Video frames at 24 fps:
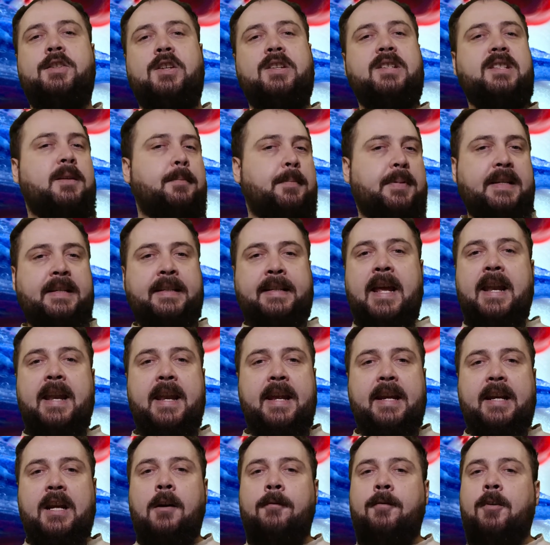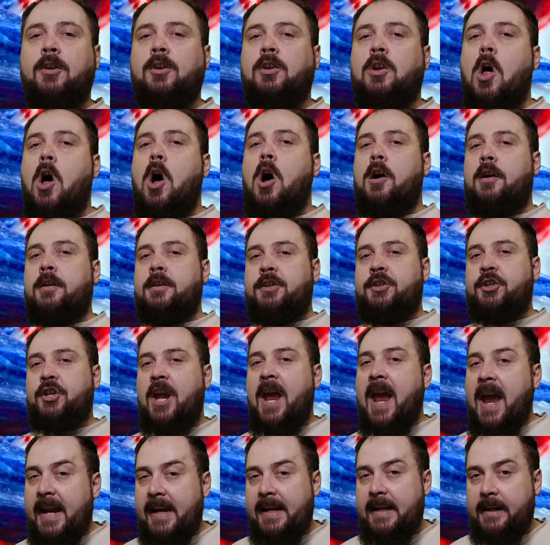just the beginning of a long
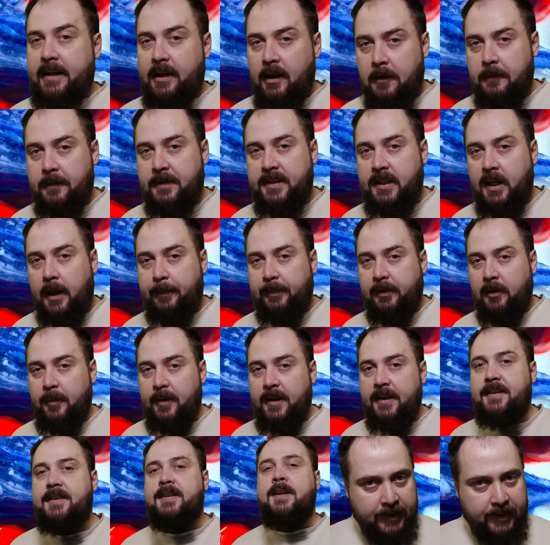chain of supplements.